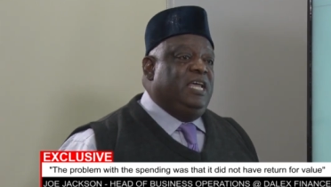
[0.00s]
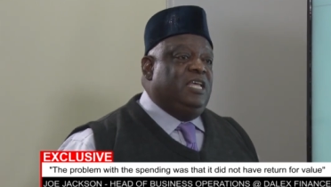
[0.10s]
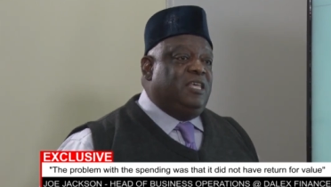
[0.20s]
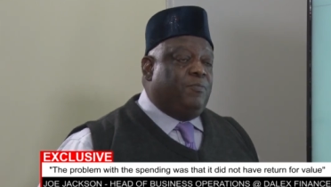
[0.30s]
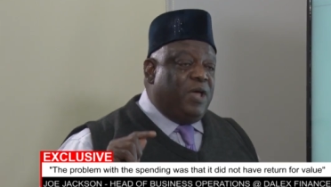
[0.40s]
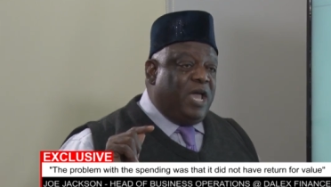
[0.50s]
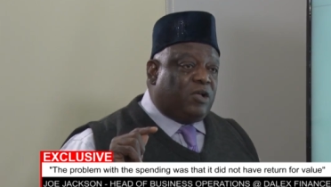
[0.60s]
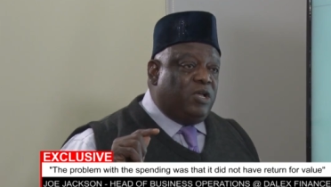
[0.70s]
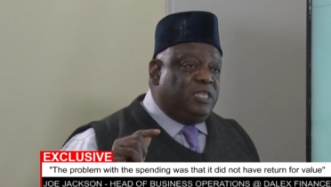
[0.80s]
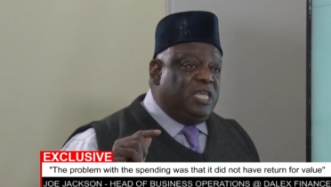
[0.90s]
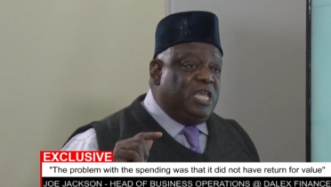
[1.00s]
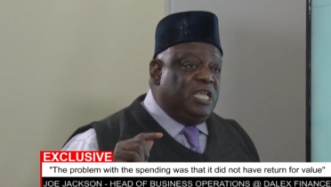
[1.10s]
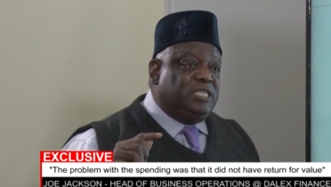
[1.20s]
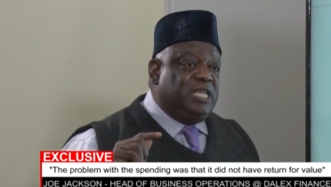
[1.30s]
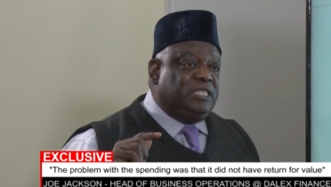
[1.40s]

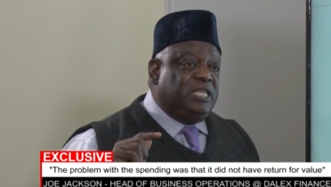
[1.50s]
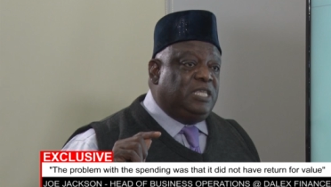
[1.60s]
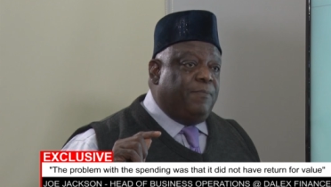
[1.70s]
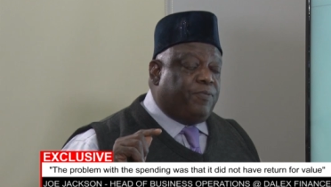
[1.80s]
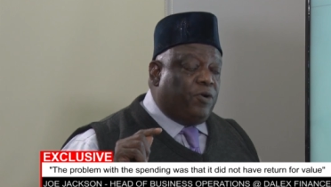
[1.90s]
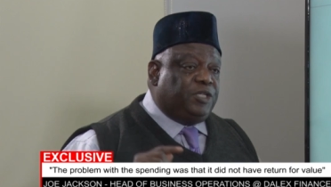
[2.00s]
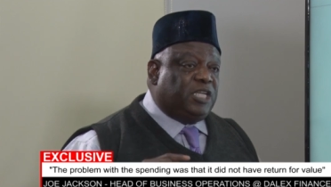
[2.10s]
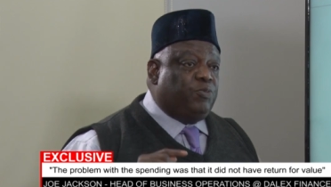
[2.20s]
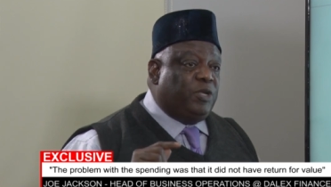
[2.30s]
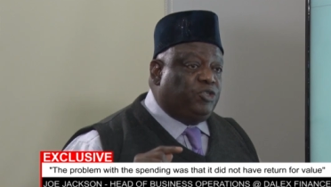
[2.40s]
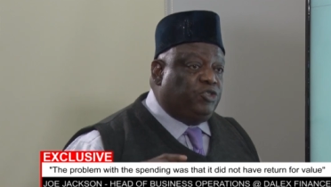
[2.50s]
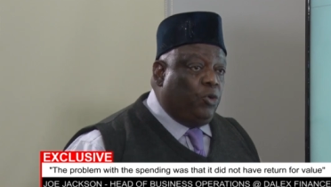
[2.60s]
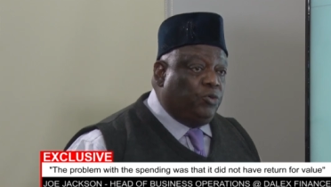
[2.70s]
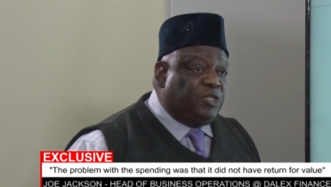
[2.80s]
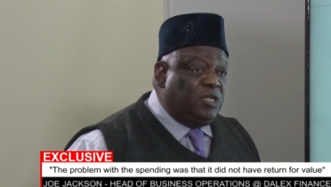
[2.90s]
The projects were
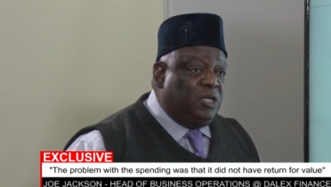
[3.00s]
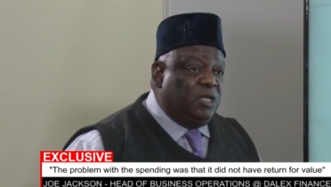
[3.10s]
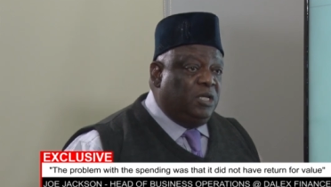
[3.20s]
chosen